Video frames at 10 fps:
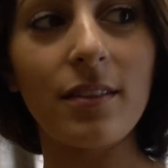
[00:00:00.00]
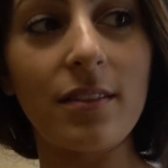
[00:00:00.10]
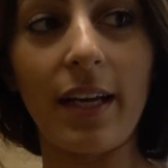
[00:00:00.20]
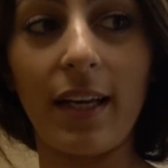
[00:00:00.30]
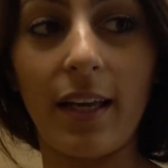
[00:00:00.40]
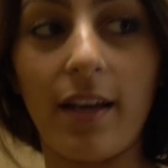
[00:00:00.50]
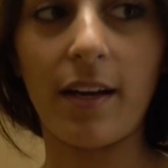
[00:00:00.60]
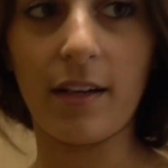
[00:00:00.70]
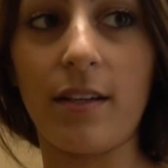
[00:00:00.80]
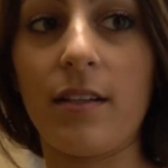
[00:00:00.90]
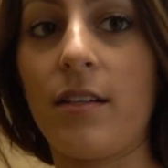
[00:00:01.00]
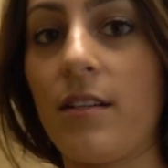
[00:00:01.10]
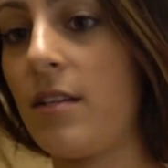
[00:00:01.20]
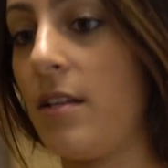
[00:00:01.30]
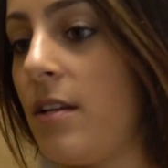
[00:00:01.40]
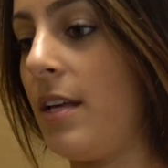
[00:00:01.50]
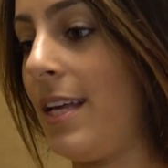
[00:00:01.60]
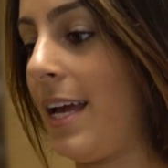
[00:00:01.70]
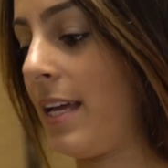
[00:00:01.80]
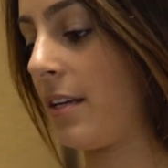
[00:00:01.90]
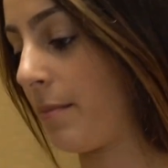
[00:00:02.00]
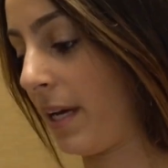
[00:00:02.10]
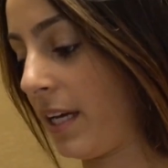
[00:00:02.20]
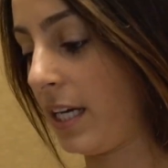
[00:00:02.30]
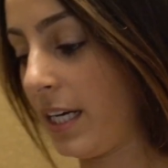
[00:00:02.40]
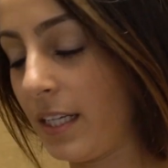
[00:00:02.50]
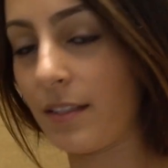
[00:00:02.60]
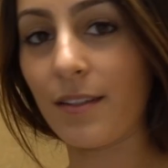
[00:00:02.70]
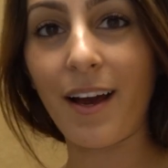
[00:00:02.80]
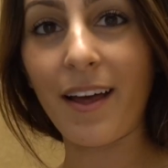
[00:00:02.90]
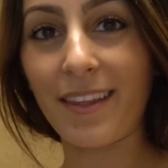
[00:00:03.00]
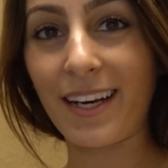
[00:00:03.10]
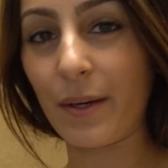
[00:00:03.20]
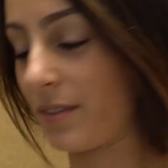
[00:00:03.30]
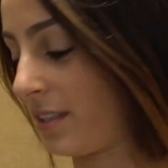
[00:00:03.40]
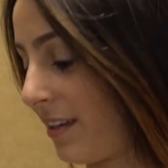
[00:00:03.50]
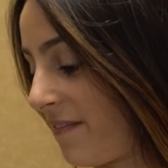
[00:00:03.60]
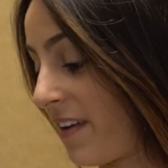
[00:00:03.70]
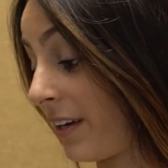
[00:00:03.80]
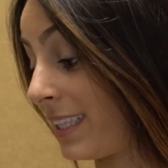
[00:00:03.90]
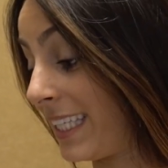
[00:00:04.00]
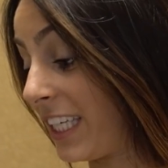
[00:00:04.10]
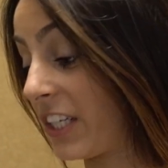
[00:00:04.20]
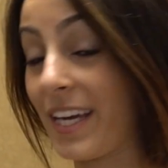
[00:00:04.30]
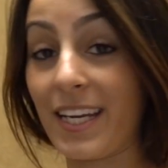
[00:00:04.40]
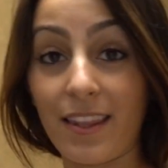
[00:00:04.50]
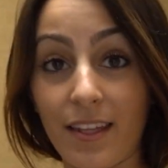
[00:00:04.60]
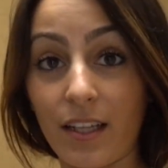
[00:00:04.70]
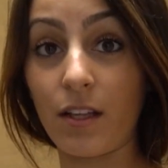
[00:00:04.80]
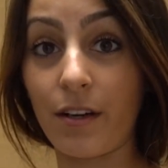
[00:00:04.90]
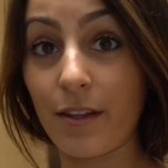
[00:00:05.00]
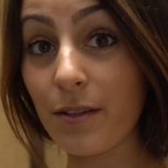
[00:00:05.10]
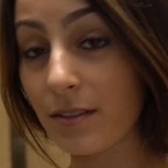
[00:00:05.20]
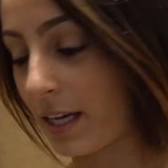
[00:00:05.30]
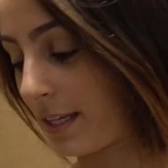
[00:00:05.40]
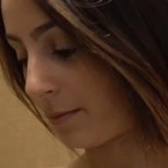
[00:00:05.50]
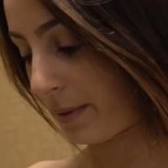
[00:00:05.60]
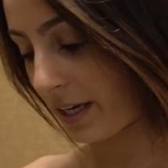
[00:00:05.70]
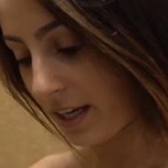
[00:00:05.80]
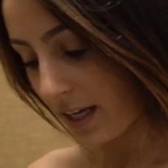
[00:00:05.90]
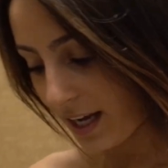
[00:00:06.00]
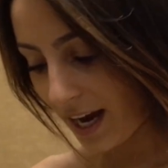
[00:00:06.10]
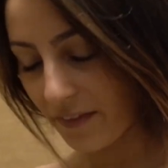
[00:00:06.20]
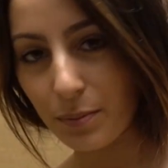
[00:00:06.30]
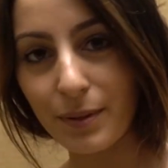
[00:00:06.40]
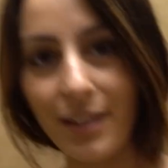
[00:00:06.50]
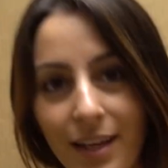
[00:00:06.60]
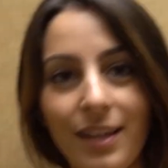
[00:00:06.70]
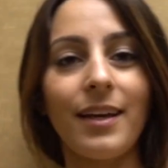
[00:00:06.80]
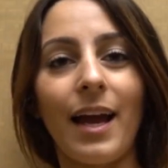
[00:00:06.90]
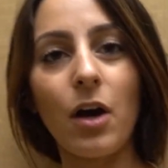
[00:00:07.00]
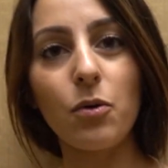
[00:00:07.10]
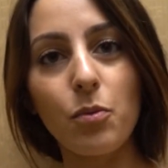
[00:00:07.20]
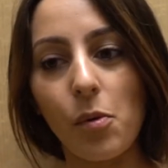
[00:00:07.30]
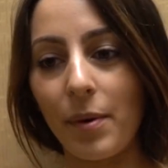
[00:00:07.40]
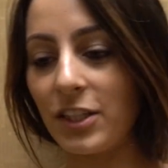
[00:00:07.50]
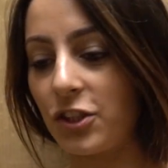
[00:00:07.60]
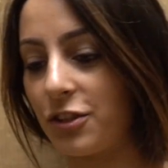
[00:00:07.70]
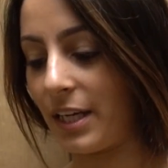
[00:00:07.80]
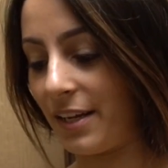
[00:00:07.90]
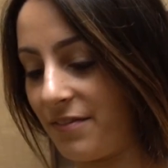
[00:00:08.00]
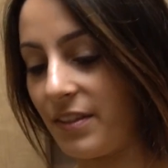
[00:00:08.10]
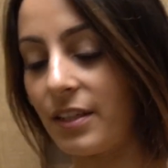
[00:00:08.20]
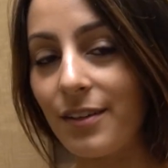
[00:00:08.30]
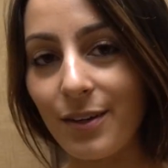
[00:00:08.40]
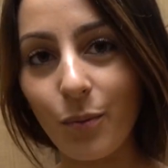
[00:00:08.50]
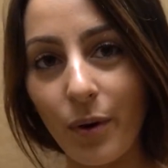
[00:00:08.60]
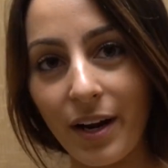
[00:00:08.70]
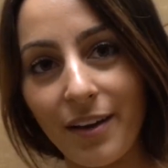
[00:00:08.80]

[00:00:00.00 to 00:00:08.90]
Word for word: since I ended my cut. Not that I was like very lean or anything along those lines, but I've just been eating how much I feel and what